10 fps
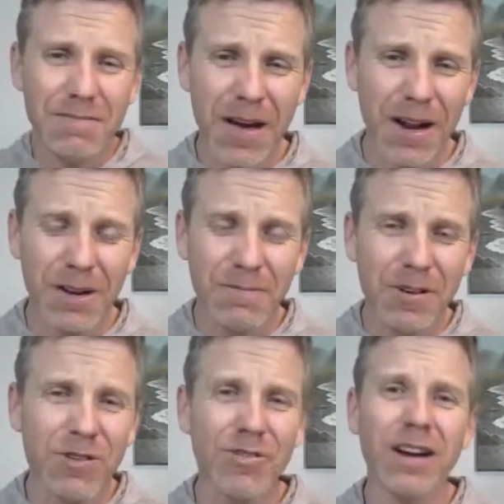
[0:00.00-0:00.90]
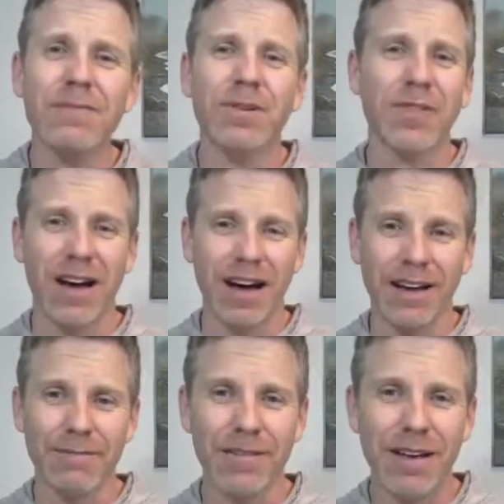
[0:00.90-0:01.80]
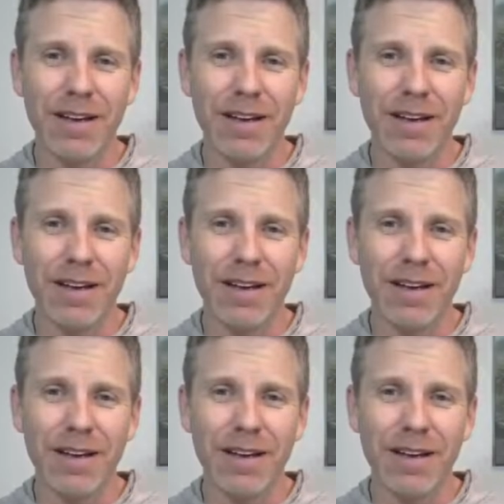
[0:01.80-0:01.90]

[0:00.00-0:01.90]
incredible time